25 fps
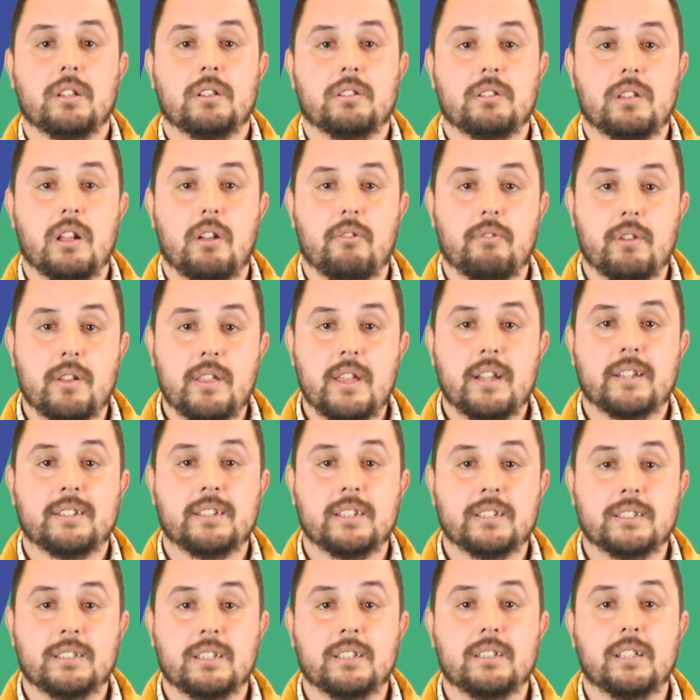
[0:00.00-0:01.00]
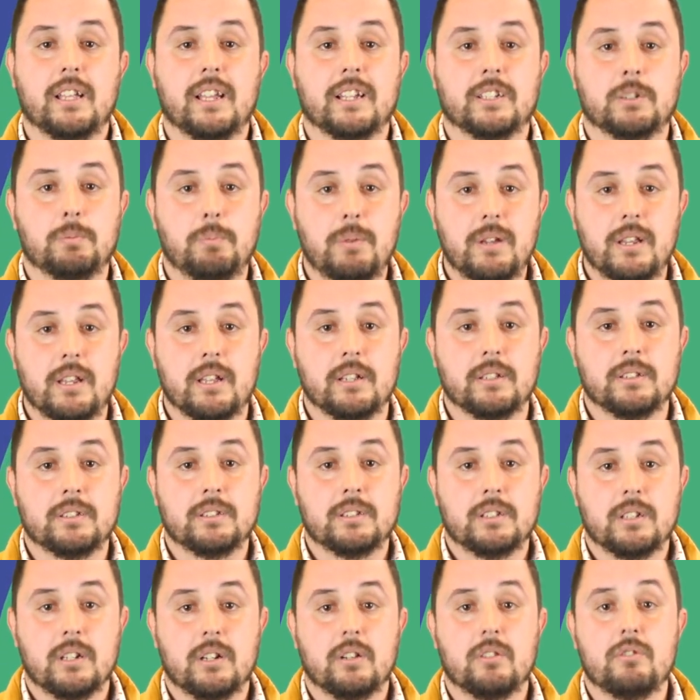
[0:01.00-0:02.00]
the already existing
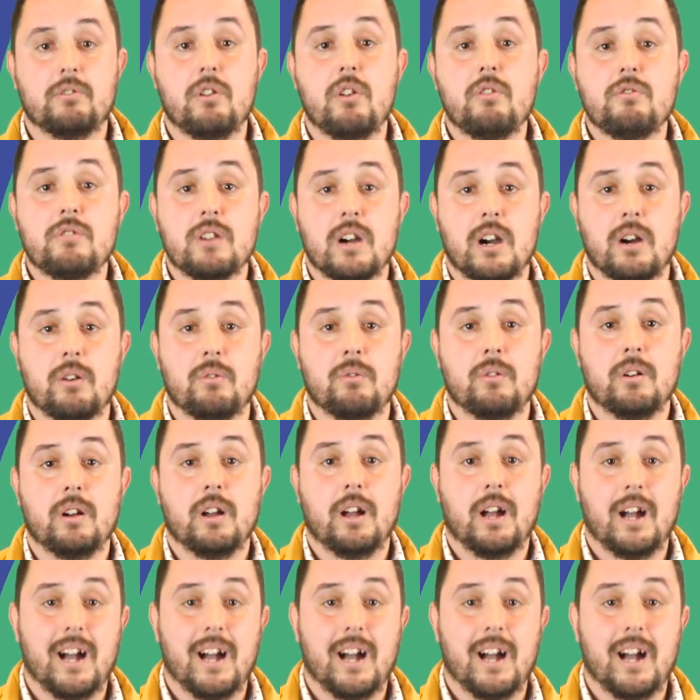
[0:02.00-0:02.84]
experience, know-how,